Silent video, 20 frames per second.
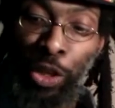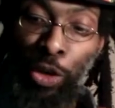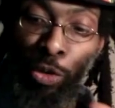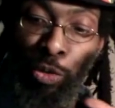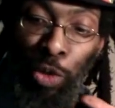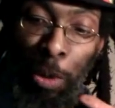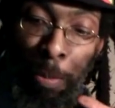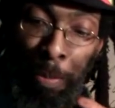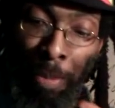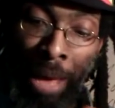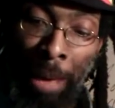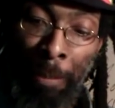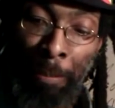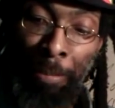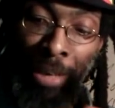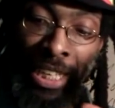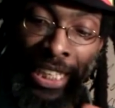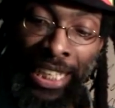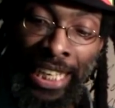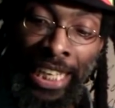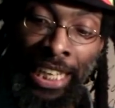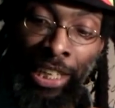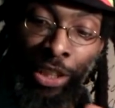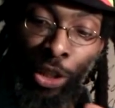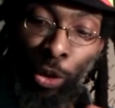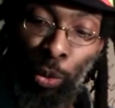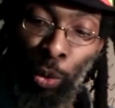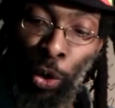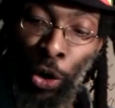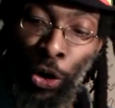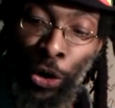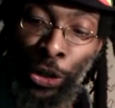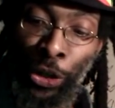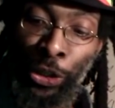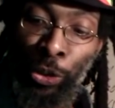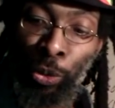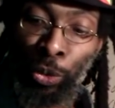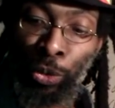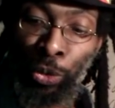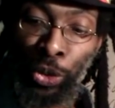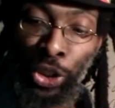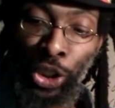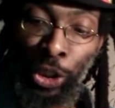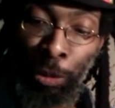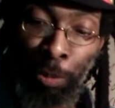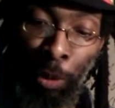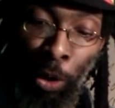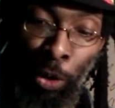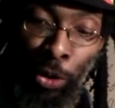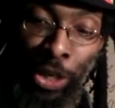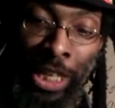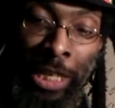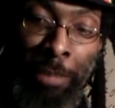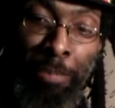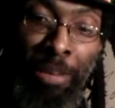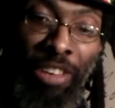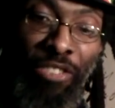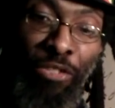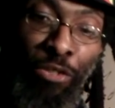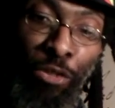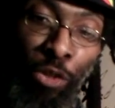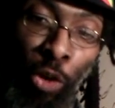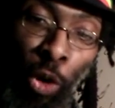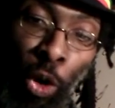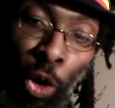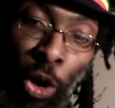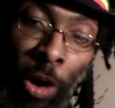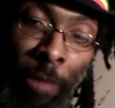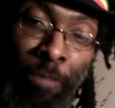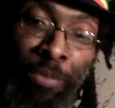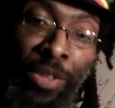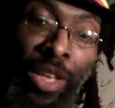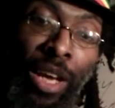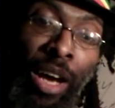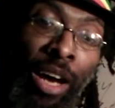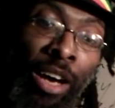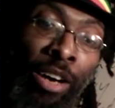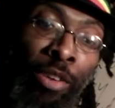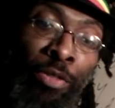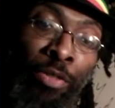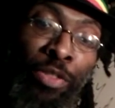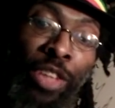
remember ye the words which were spoken before of the